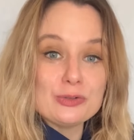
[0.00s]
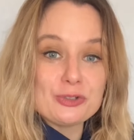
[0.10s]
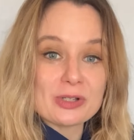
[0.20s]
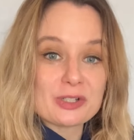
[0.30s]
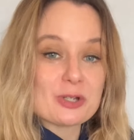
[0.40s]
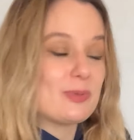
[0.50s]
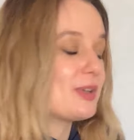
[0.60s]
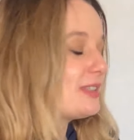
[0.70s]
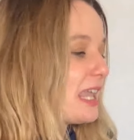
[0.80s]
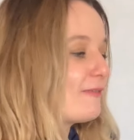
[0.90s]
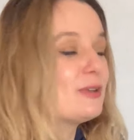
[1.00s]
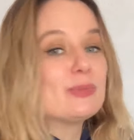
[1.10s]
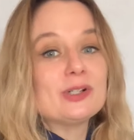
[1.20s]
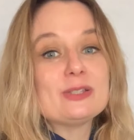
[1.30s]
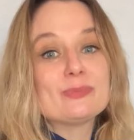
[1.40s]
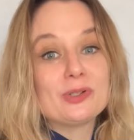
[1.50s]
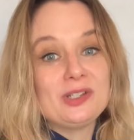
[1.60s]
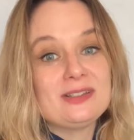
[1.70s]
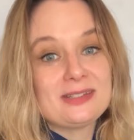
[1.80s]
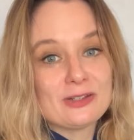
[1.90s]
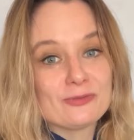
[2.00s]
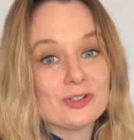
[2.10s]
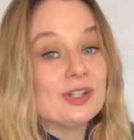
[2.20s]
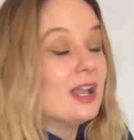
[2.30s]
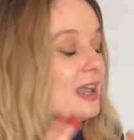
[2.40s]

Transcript: structure because everybody's body is different.